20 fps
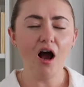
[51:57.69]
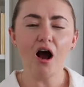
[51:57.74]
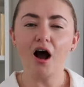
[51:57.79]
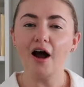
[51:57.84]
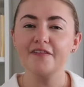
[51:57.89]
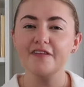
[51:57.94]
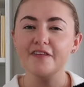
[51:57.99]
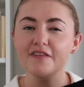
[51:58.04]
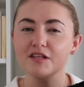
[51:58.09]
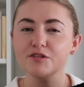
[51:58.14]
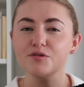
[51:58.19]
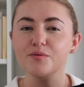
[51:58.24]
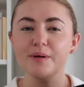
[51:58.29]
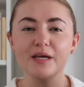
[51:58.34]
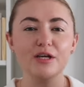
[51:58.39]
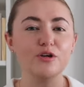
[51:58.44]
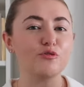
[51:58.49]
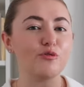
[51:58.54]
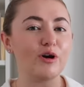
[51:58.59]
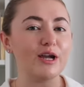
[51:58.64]
I think these will
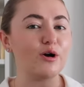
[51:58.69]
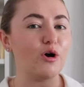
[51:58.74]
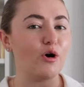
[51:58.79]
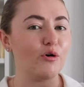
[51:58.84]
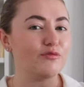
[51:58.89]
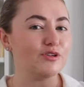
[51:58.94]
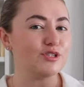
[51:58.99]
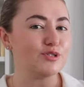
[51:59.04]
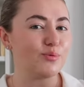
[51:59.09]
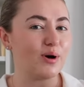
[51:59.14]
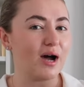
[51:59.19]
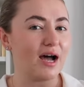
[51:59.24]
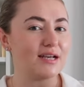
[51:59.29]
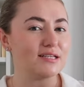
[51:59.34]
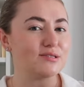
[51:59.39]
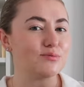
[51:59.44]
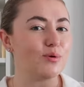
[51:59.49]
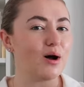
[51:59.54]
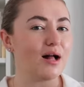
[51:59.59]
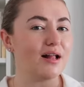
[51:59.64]
make great office wear
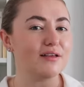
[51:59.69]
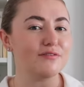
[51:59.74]
as well.